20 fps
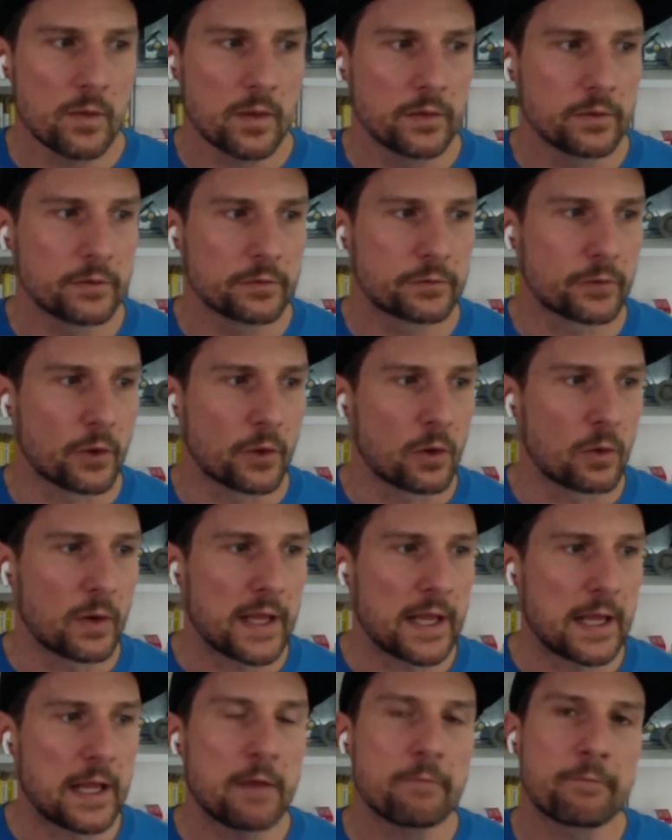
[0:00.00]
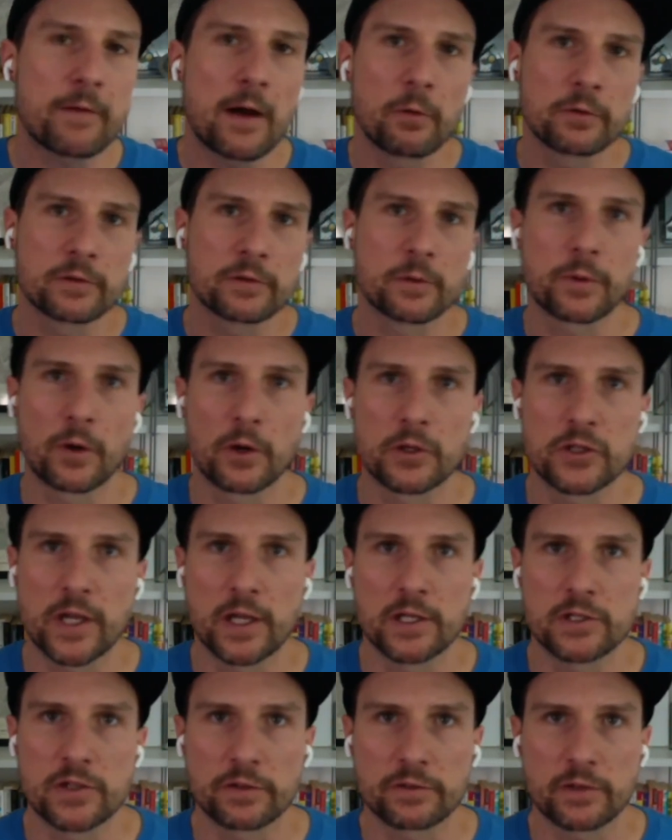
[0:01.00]
So if I was approaching
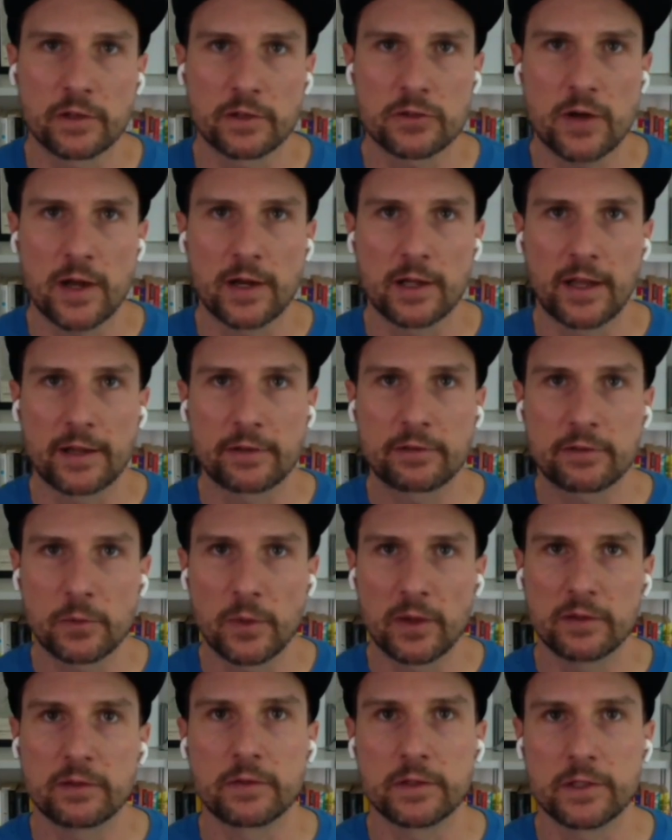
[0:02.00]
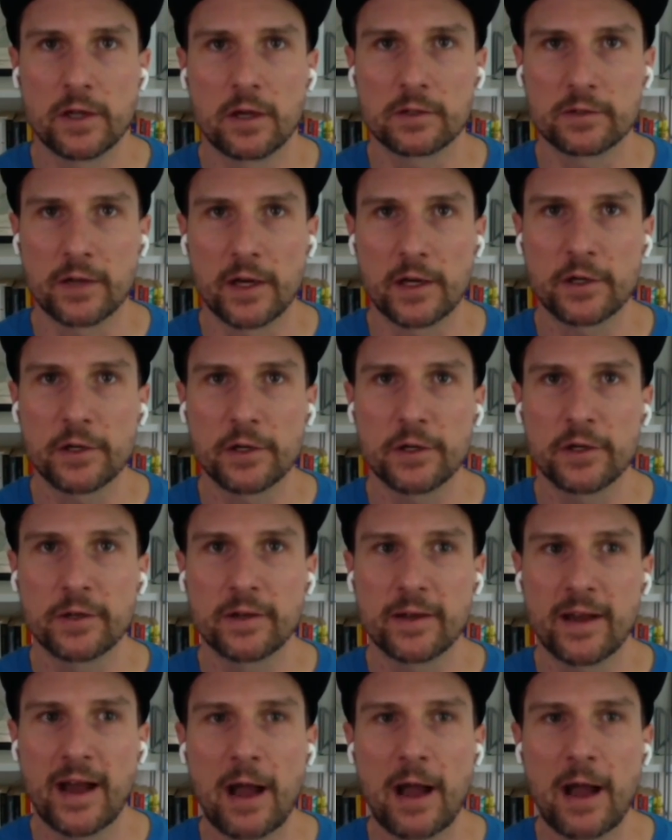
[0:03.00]
it just to try to, like, squeeze every dollar I could,